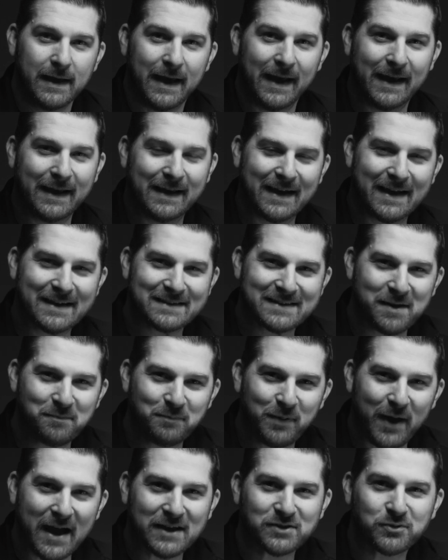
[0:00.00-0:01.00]
Hey guys,
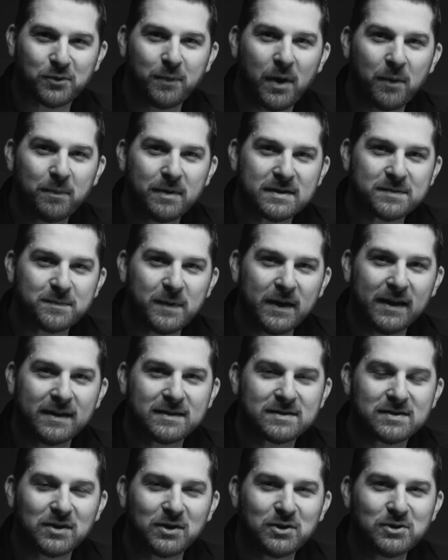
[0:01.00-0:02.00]
I'm Patch with Mobius
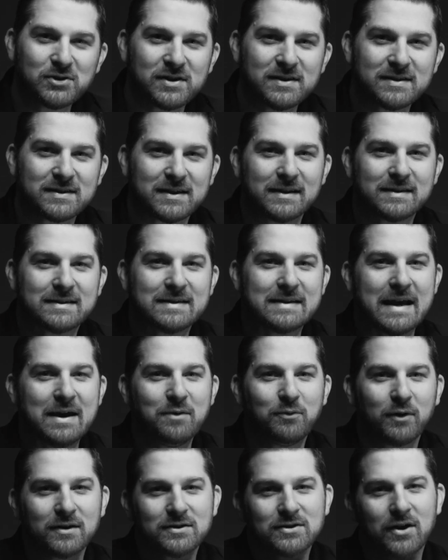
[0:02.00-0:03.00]
Media Solutions, and
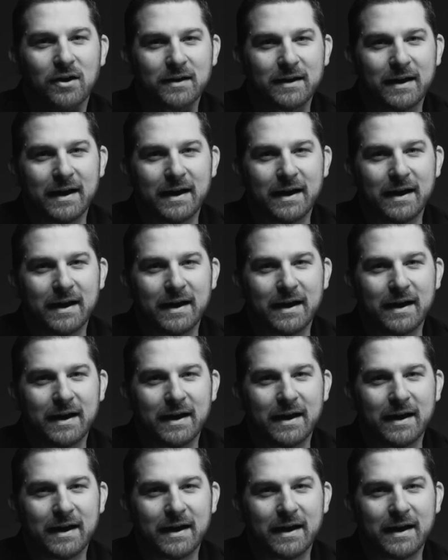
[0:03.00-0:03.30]
today we're talking